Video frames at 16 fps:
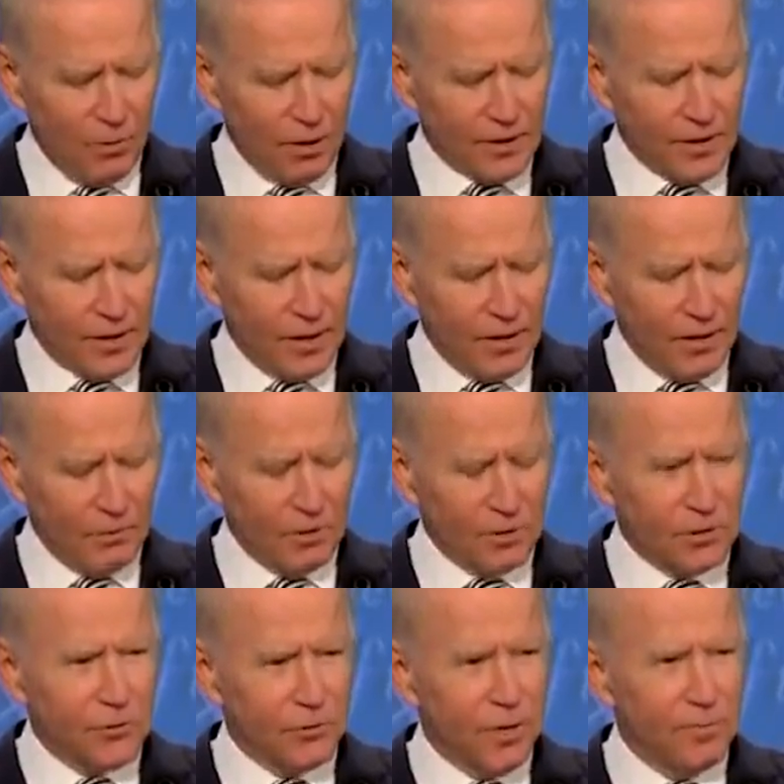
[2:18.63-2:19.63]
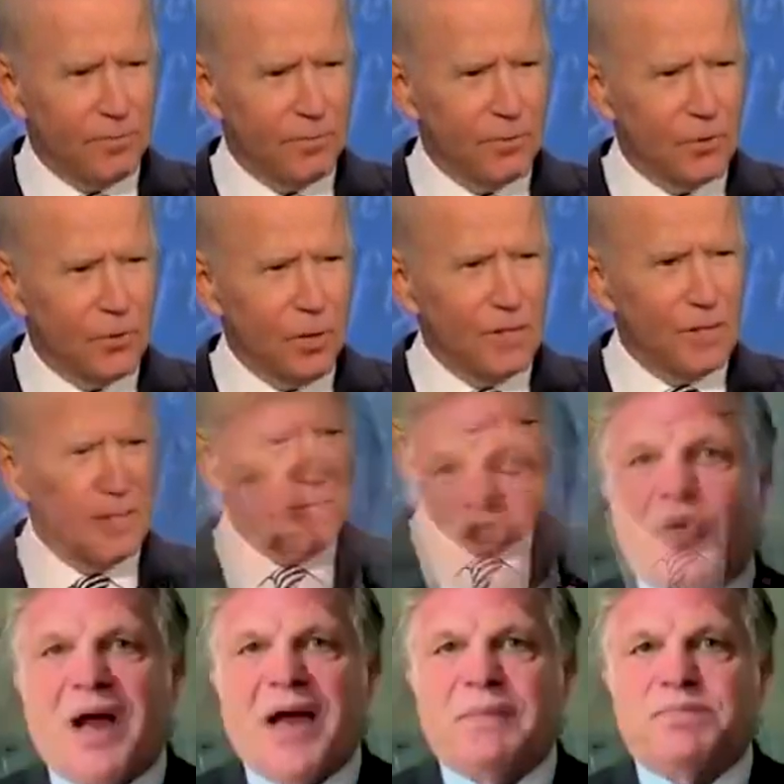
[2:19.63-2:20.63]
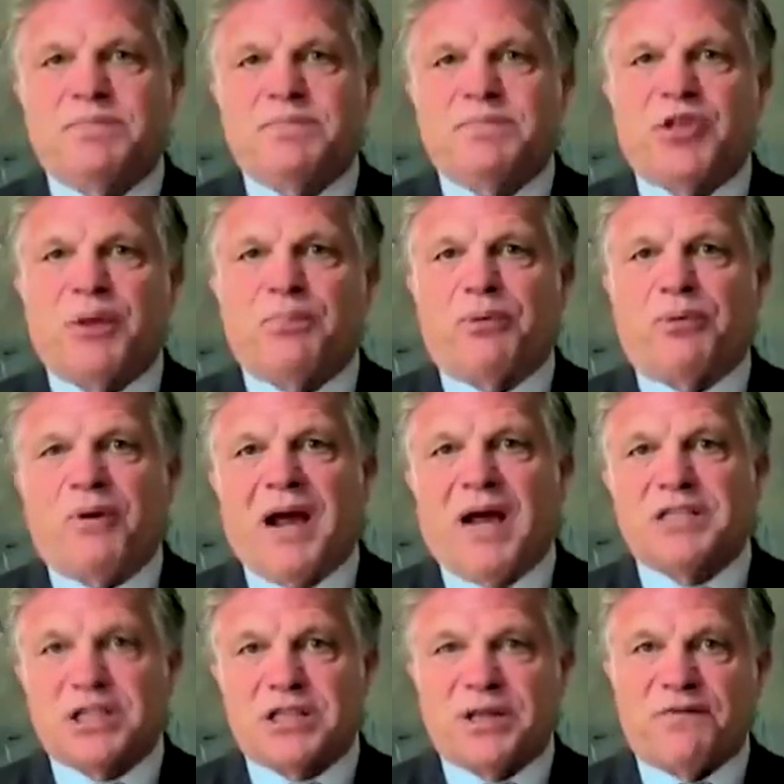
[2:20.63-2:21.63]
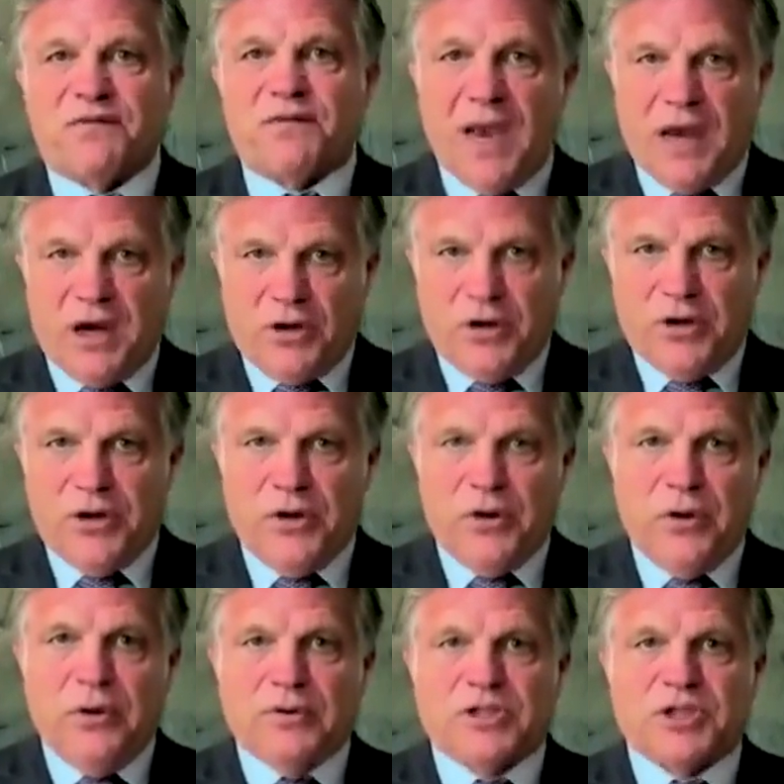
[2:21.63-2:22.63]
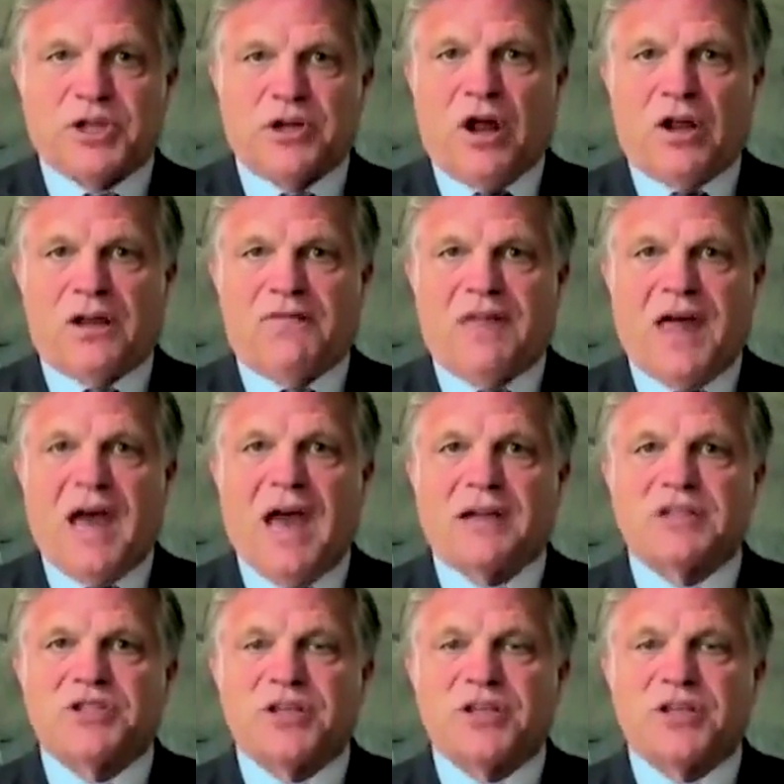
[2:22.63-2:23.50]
He's going to try to take swipes at the press, the fake news, and all of that.